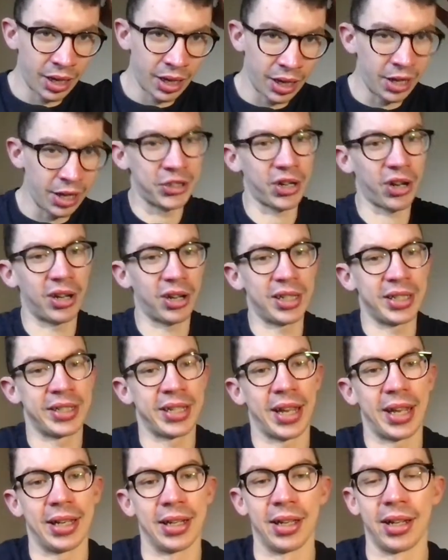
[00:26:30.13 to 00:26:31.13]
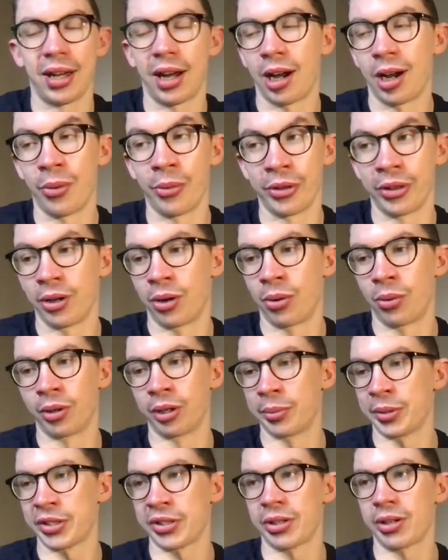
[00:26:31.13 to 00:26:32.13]
Charlie Taylor, I would not want to
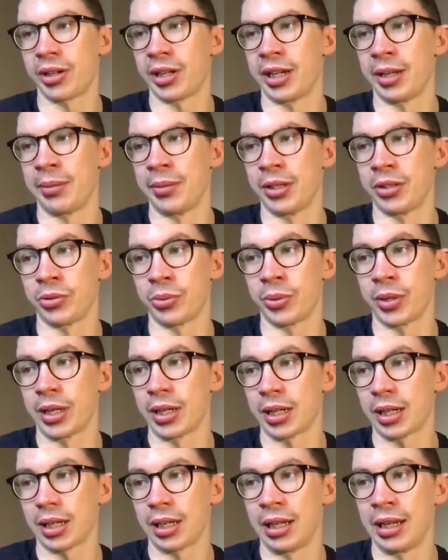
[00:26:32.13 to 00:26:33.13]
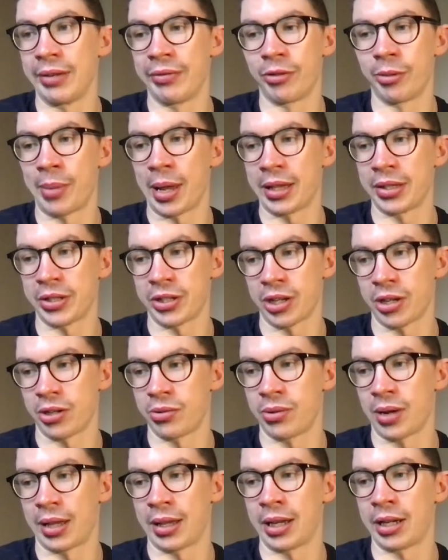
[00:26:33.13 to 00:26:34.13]
be starting him this week. Livramento,
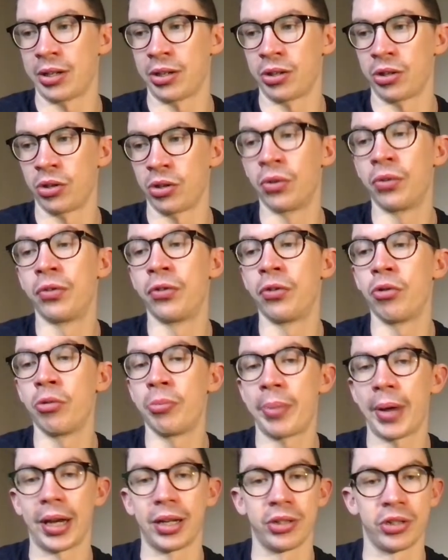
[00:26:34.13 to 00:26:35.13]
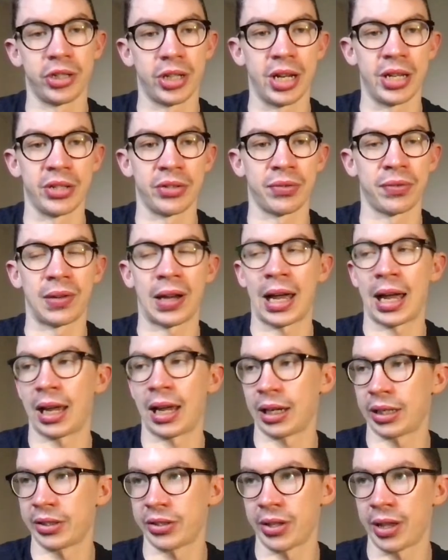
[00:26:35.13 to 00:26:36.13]
and then your full bench is
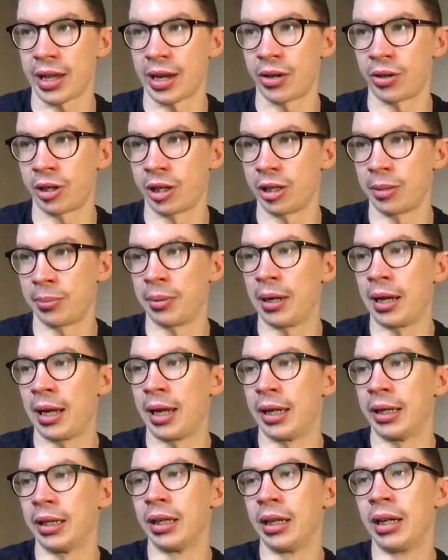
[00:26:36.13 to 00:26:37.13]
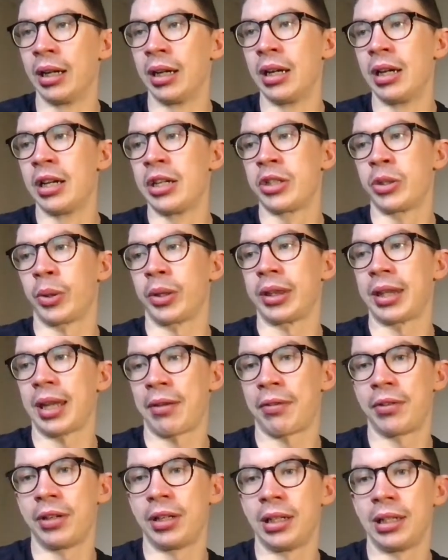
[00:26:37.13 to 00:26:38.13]
flagged, so they're not going to play. So I'd
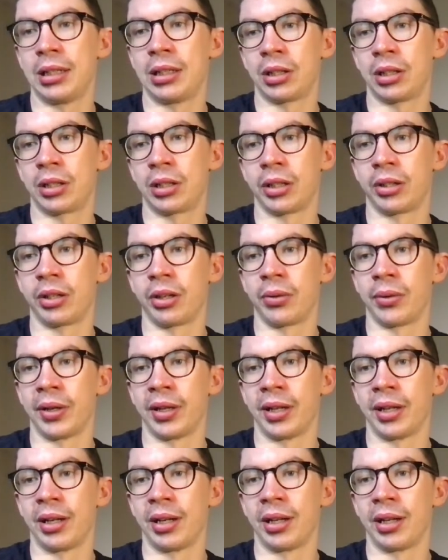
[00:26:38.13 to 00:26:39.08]
definitely look at doing